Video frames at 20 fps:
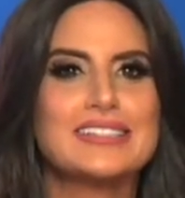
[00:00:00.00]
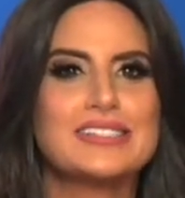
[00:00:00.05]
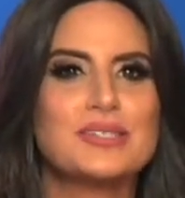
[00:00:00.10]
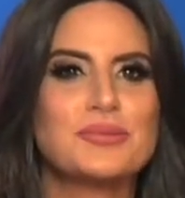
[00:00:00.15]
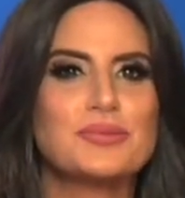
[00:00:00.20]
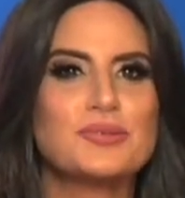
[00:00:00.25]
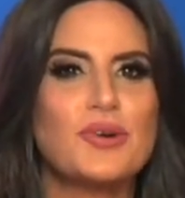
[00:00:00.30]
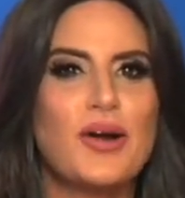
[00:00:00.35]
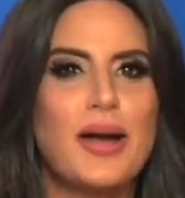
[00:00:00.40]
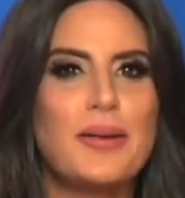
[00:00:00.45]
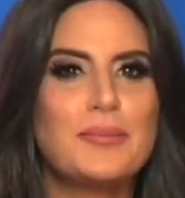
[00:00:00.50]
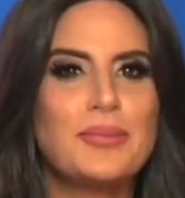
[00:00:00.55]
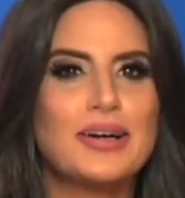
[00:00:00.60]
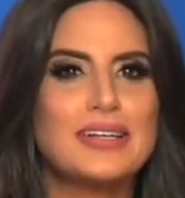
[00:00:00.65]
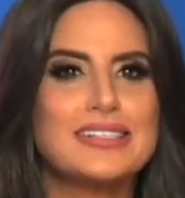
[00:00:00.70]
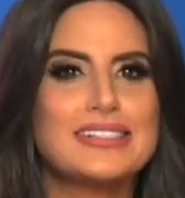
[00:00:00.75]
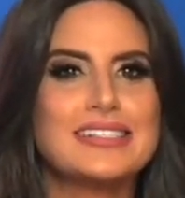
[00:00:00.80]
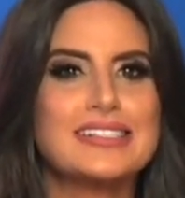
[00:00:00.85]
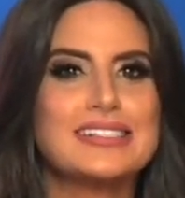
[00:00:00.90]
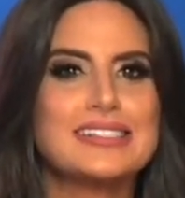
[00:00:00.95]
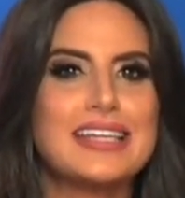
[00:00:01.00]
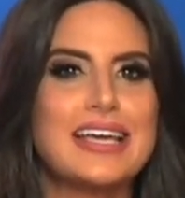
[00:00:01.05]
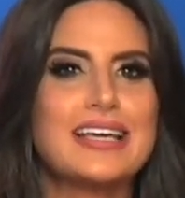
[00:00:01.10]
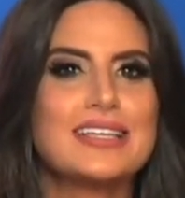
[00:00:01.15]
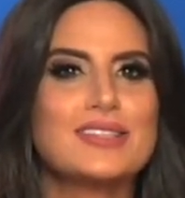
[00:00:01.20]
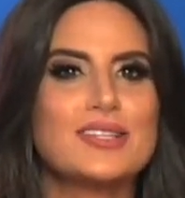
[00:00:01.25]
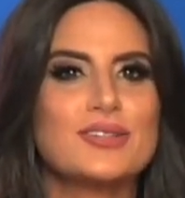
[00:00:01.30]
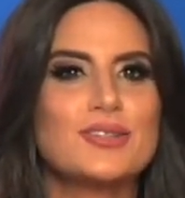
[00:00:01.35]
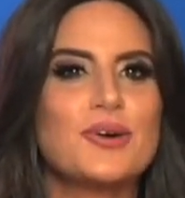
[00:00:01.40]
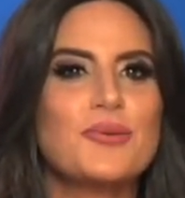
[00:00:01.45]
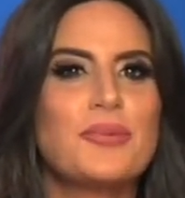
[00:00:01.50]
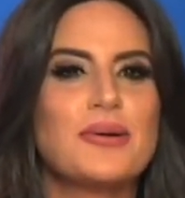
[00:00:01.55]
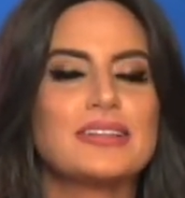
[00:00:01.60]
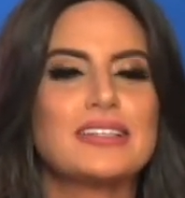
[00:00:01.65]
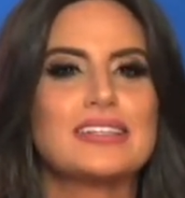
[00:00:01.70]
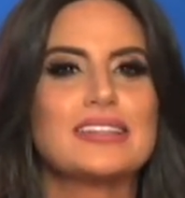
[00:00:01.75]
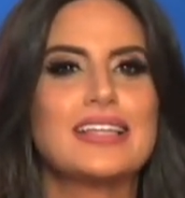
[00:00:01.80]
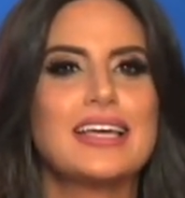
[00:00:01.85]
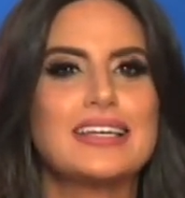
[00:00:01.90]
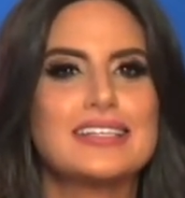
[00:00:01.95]
subscribe button to stay in the loop on
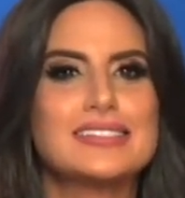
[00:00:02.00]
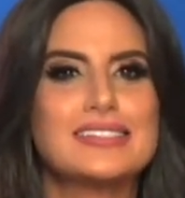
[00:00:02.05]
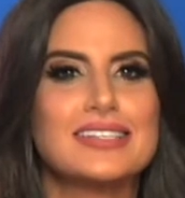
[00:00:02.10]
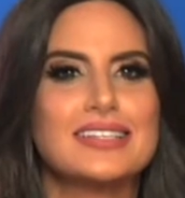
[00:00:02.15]
the latest